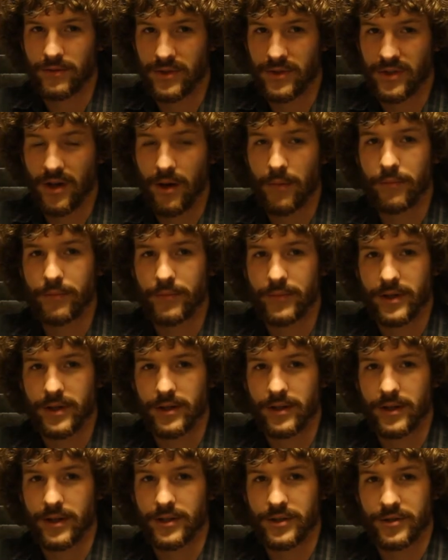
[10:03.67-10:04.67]
some
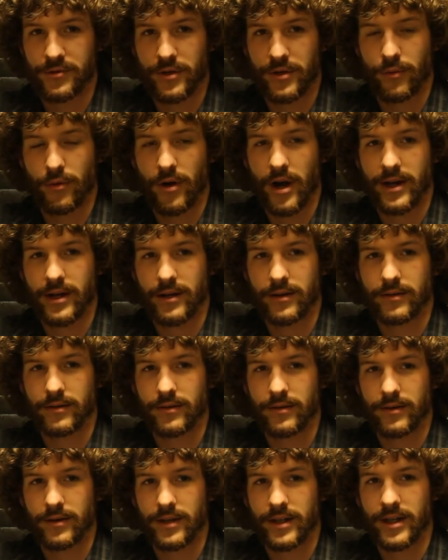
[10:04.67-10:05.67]
industry where I can
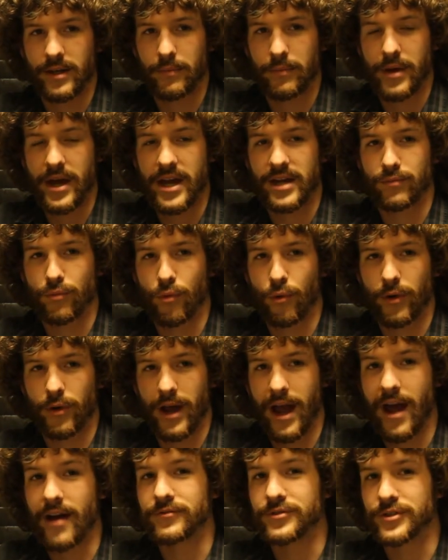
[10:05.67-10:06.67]
get paid more to
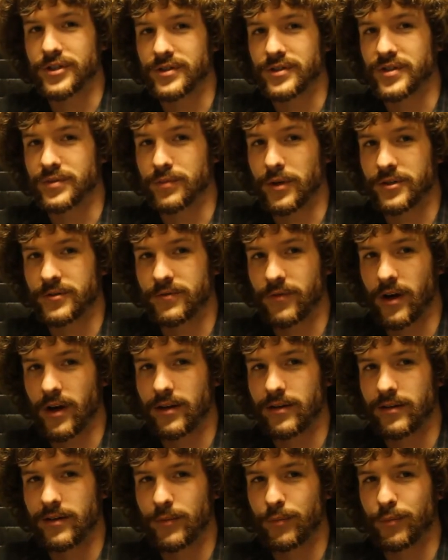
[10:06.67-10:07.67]
have just as much fun.